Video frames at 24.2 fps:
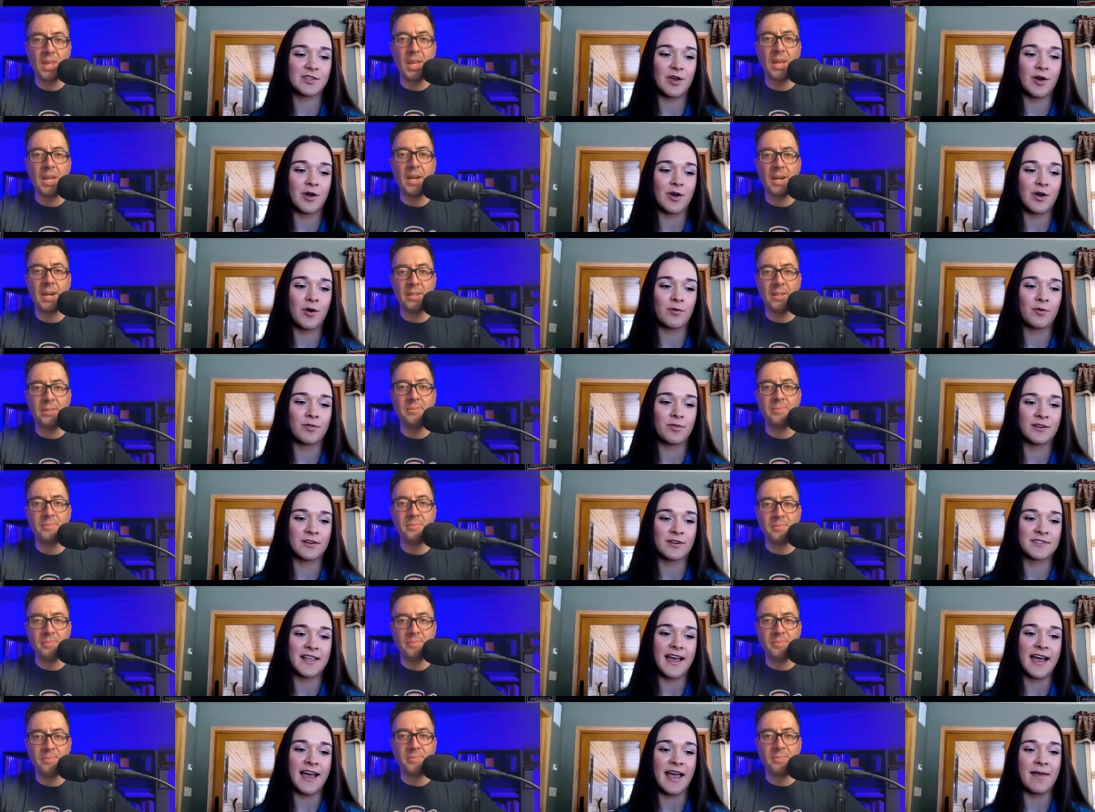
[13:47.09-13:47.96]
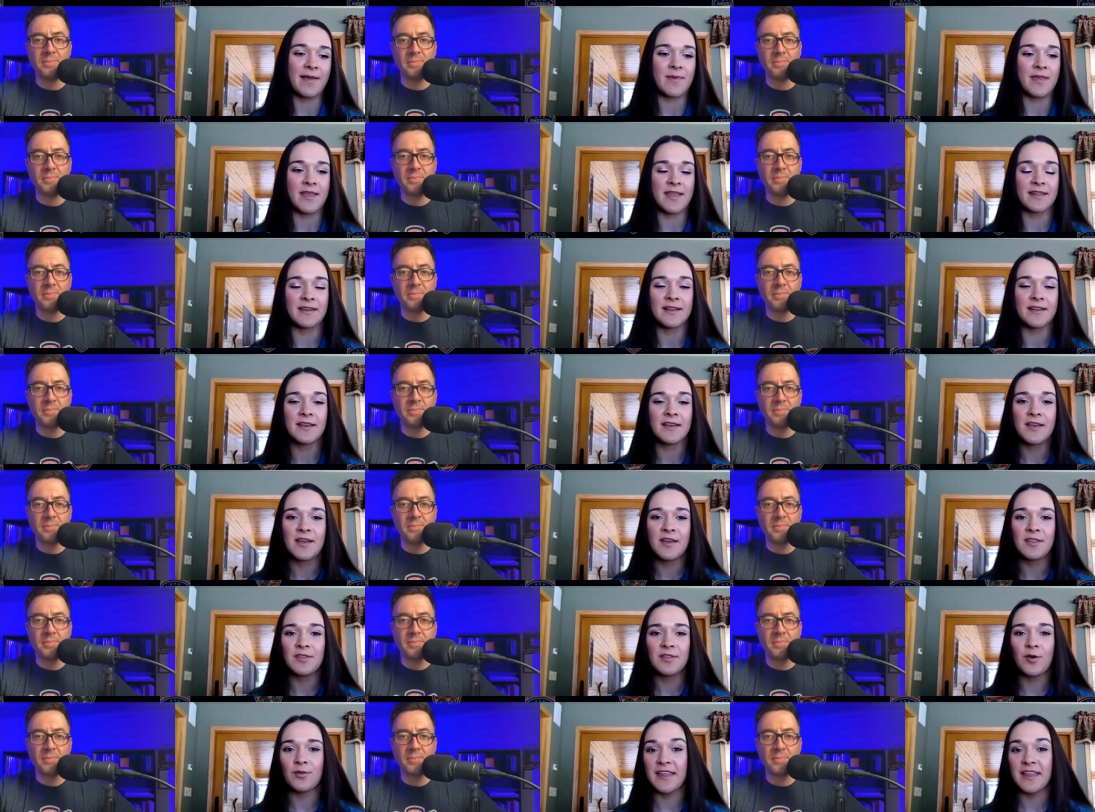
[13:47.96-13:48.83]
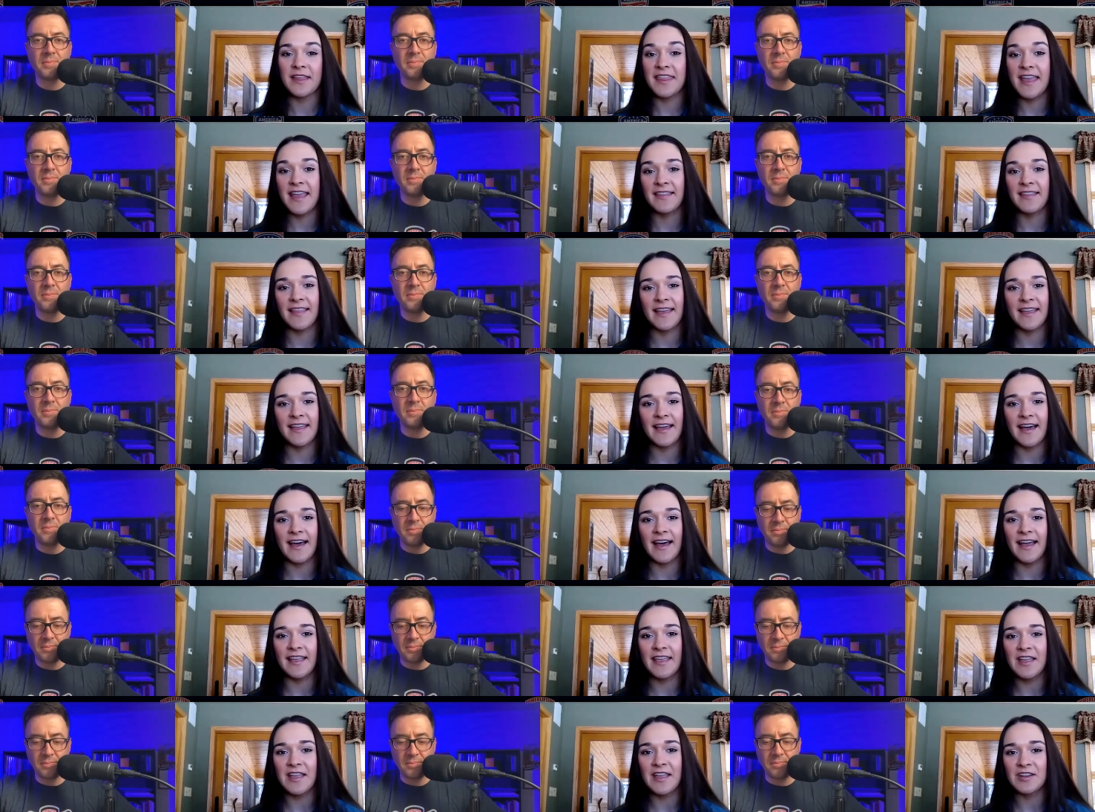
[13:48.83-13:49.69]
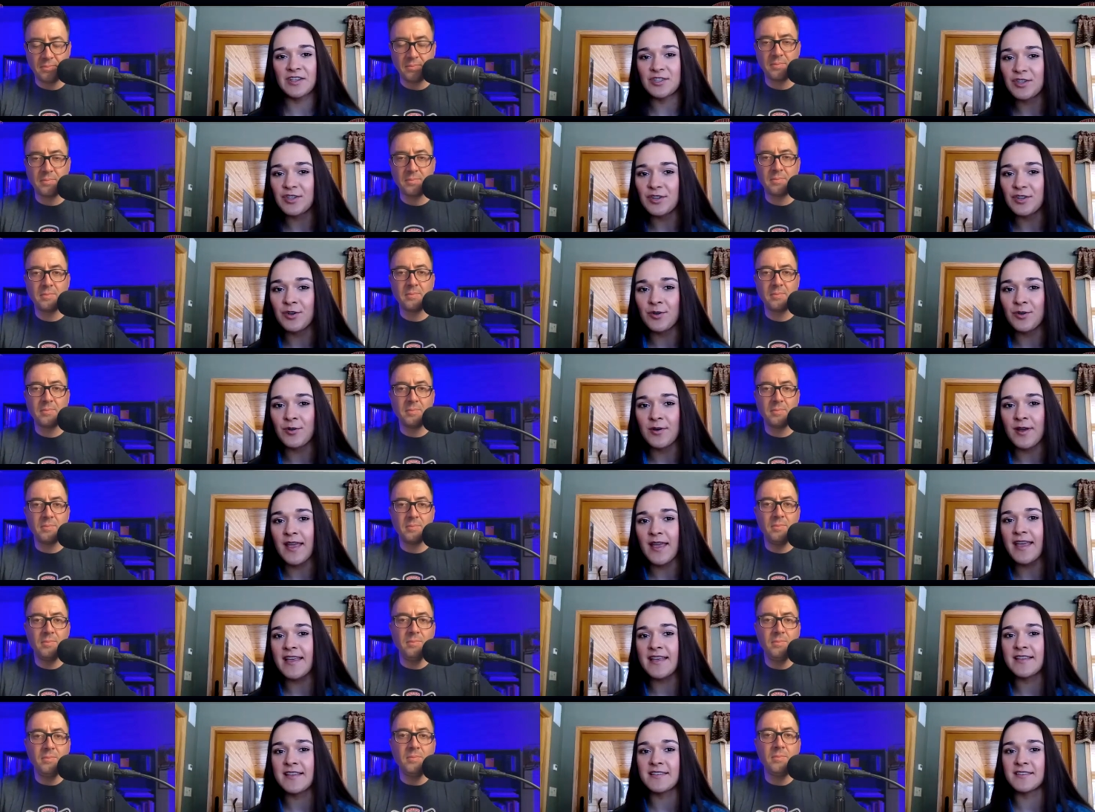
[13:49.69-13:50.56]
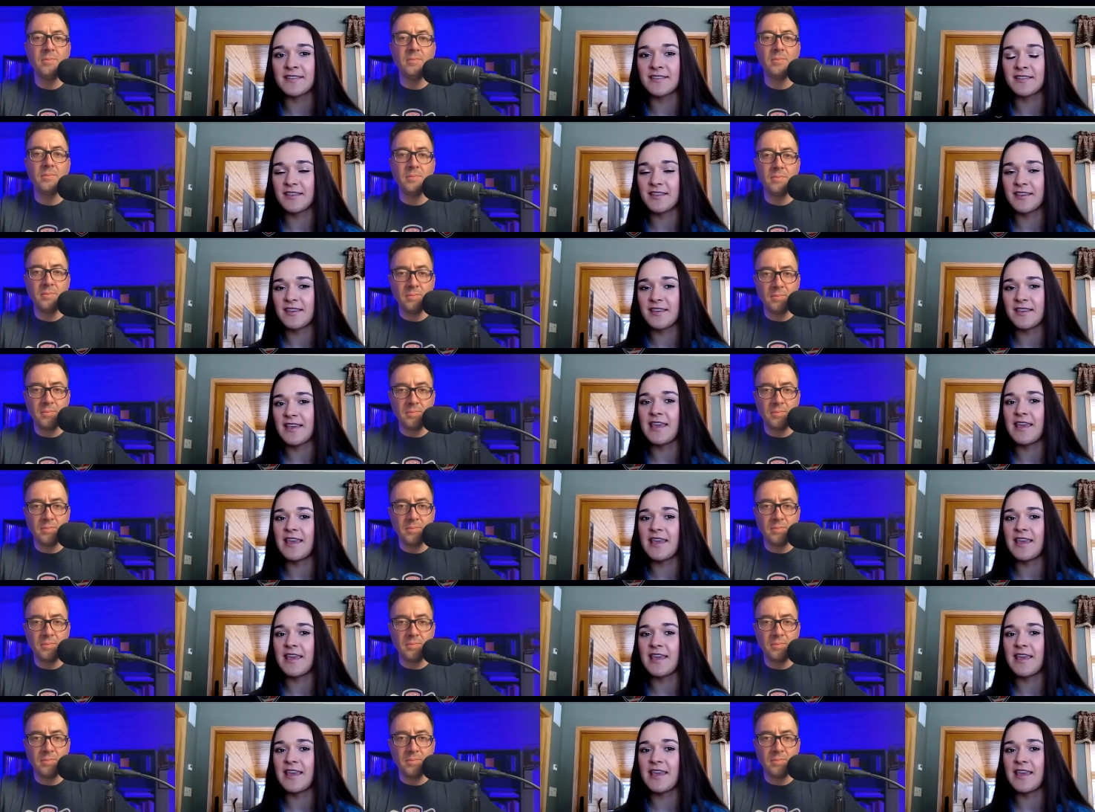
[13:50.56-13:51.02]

Speaker 1: so there's that i mean the only thing like i can do is